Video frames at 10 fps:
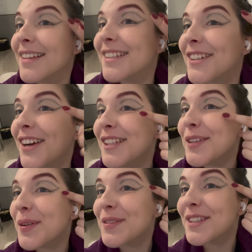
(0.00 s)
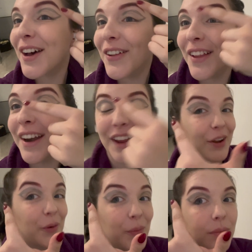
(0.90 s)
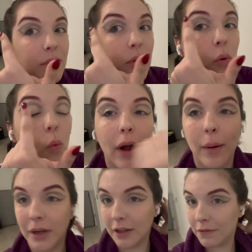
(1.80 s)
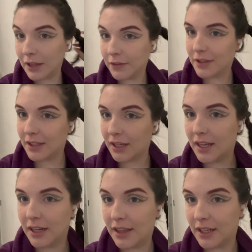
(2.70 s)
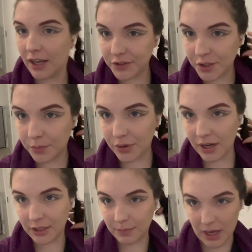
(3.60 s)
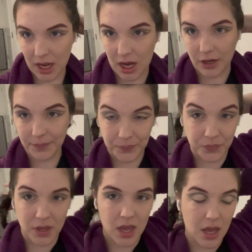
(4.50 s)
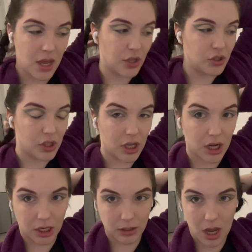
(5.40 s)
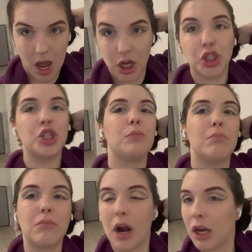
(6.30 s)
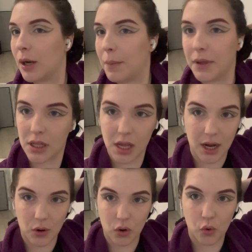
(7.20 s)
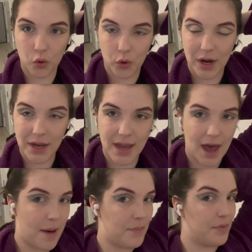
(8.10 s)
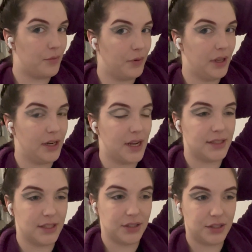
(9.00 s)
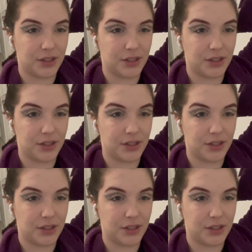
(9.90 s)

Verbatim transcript: Looks crazy, but I'm just outlining where I'm gonna fill everything in. And then I also braided my hair so that I can smack it up in that wig cap. Really nice and